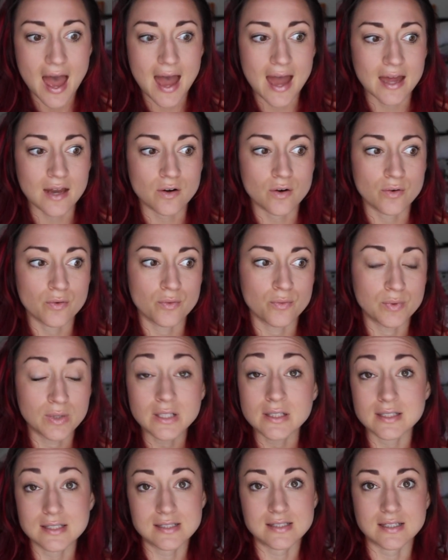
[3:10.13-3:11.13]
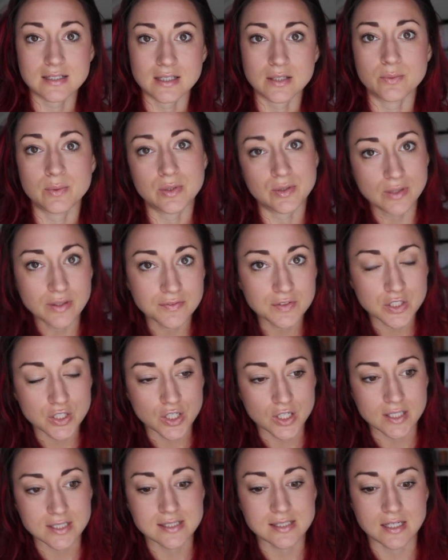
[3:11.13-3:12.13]
And realistically, when you live in New
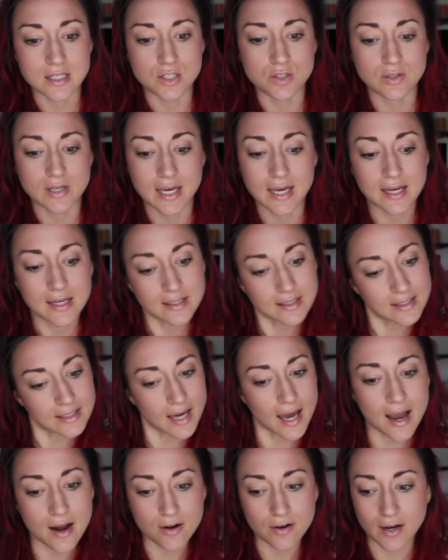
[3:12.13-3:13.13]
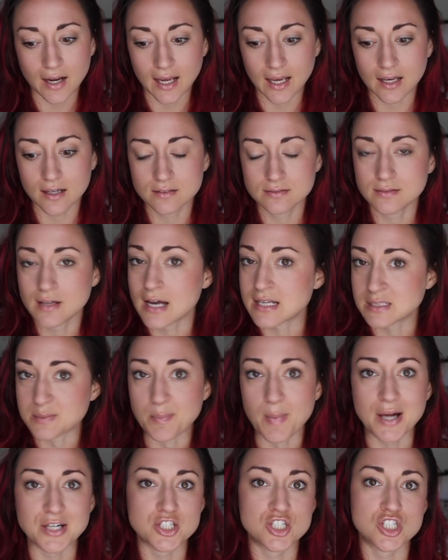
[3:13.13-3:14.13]
York City, you can't carry as
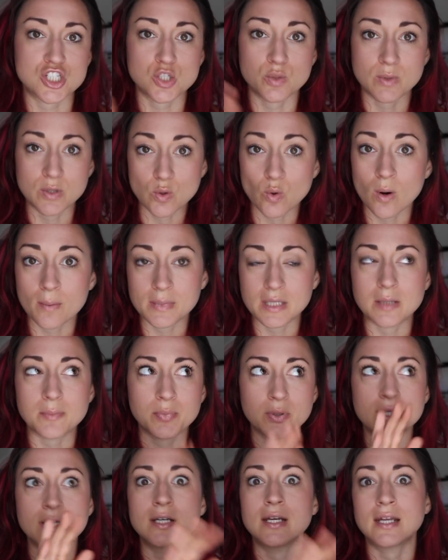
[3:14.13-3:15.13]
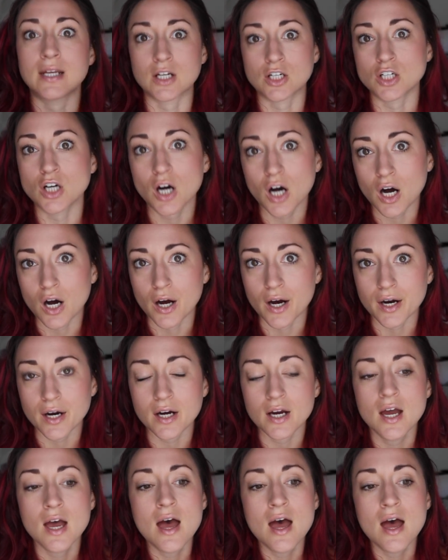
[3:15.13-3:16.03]
much as you would normally put in a car